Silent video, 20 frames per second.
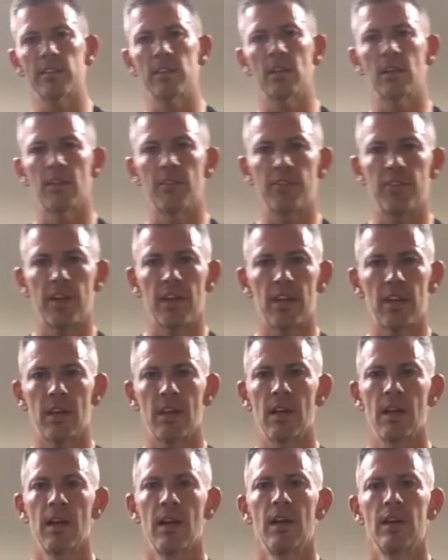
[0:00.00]
of a sudden the feet
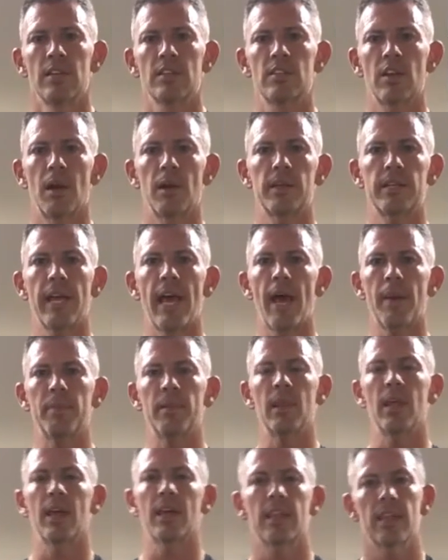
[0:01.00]
start
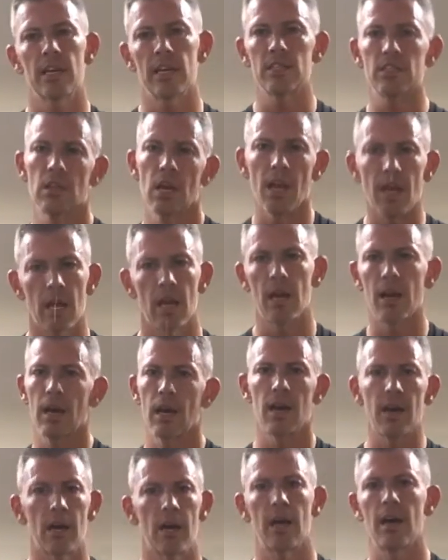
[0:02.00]
tapping like this. You're like,
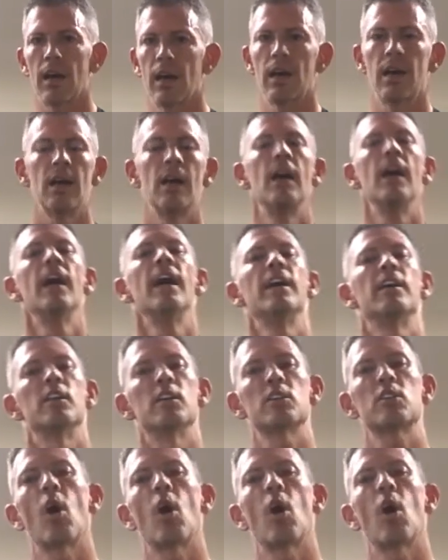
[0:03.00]
uh, you're